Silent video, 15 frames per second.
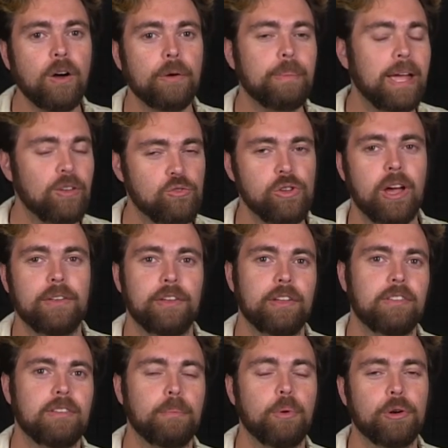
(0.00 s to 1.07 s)
Patreon. You
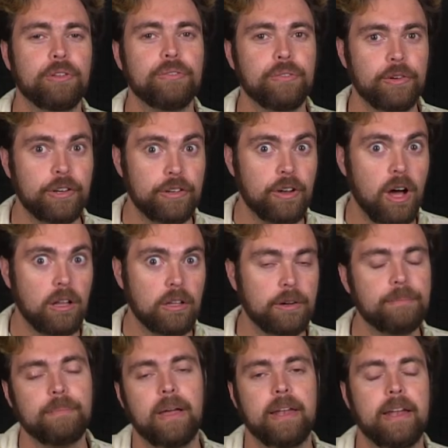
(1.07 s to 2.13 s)
can support us for
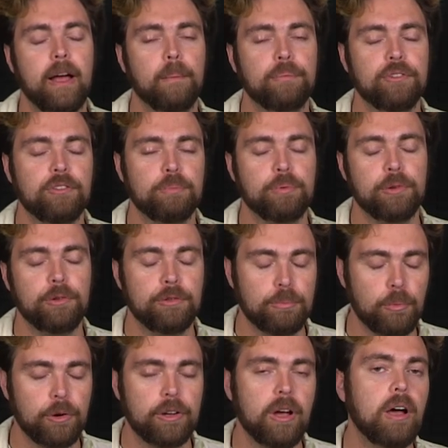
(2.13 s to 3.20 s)
$1, and it helps us produce
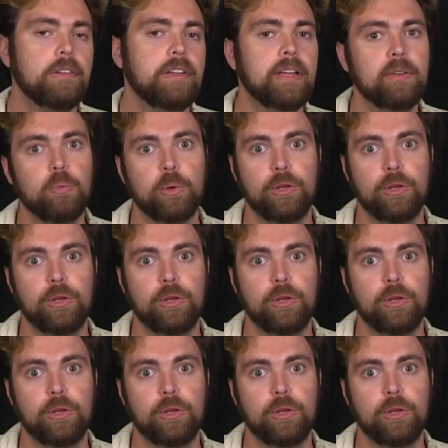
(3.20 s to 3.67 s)
more content.